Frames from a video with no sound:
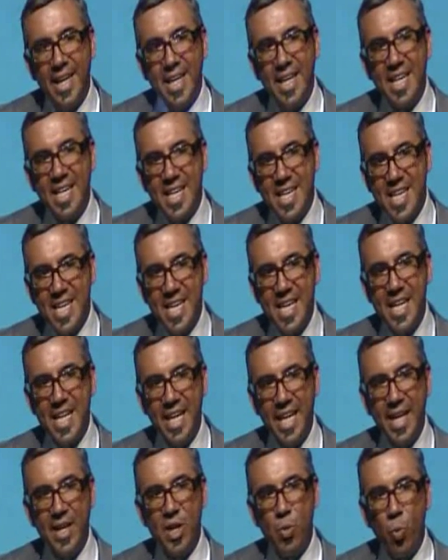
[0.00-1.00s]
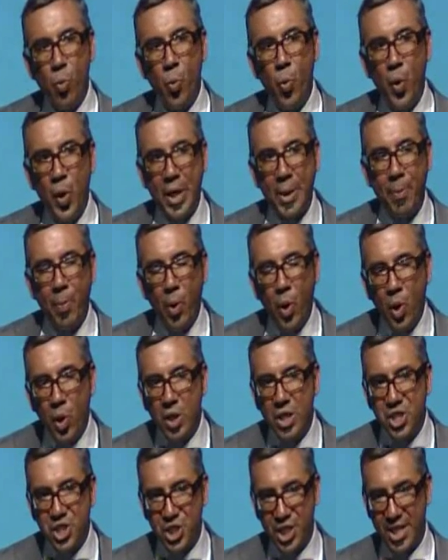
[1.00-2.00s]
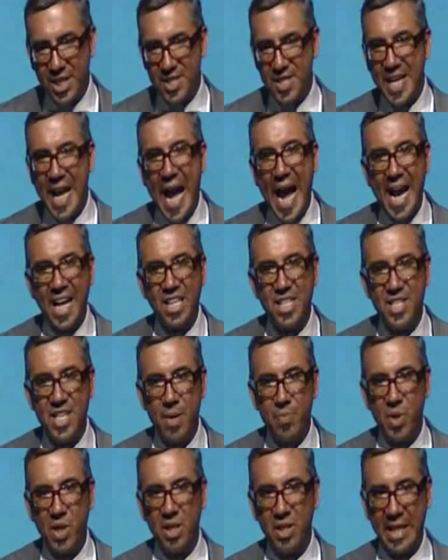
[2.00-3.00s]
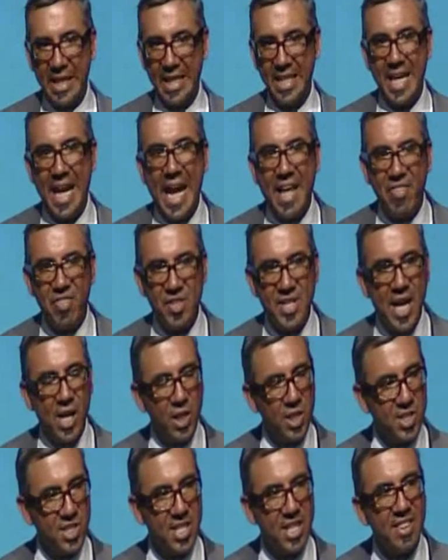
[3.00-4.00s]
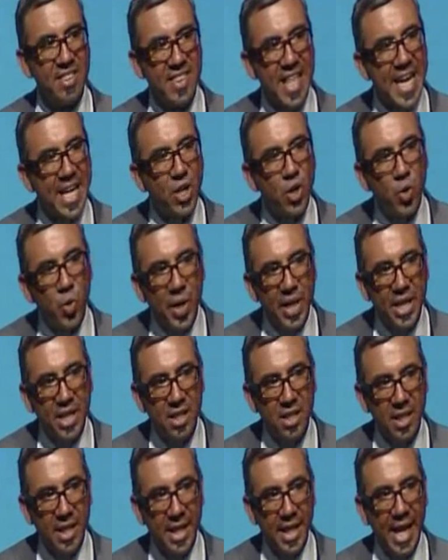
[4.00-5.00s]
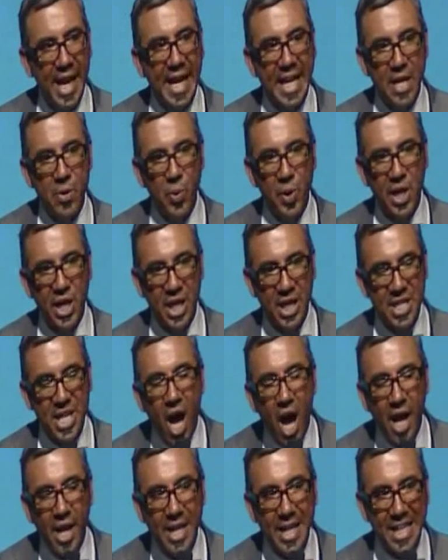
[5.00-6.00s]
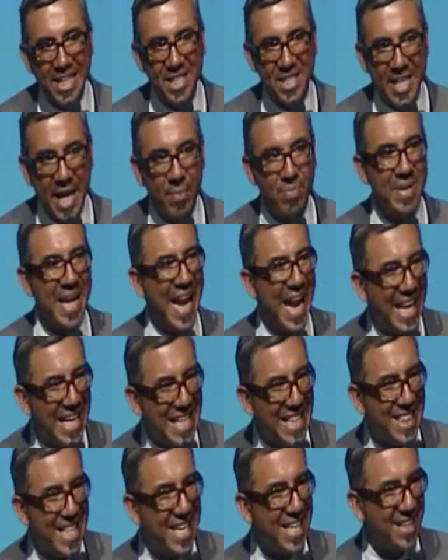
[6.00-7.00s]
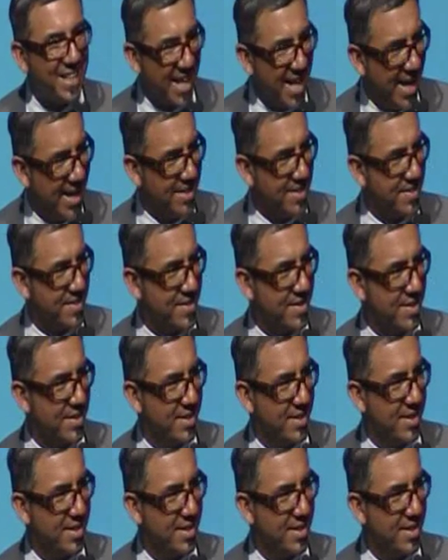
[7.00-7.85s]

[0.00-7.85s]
He would push us academically and tell us to think critically, and he would not accept anything less.